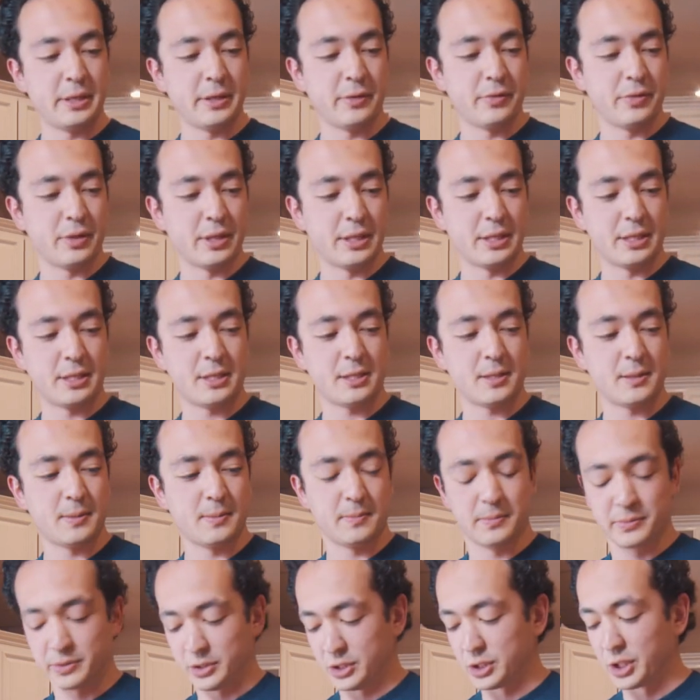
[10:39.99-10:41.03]
of this
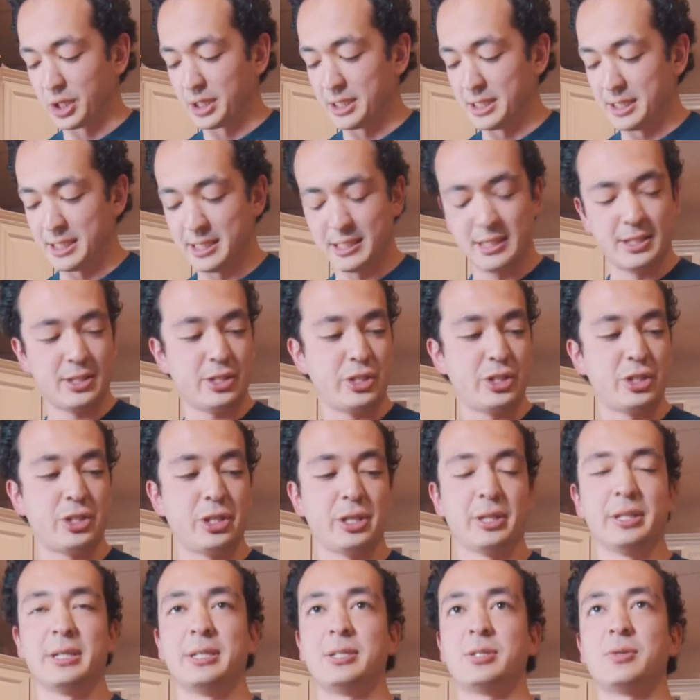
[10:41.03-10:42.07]
Chinese
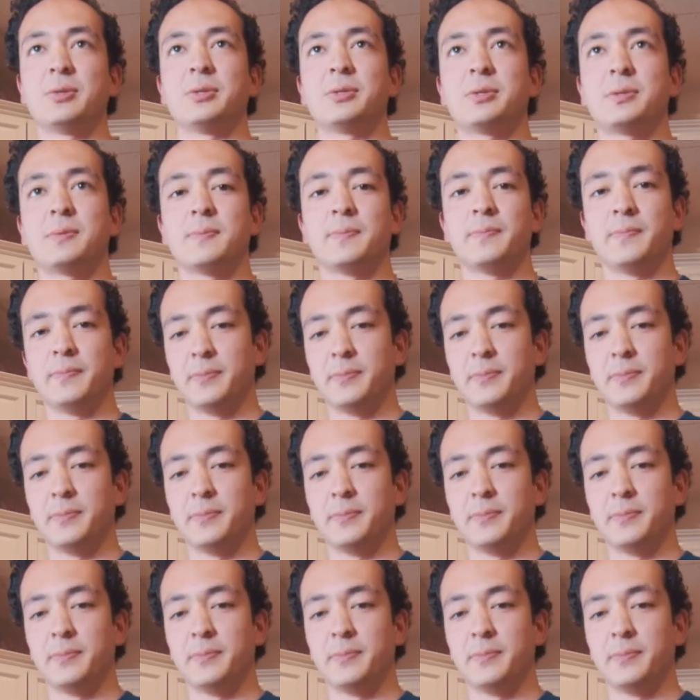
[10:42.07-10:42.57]
chili sauce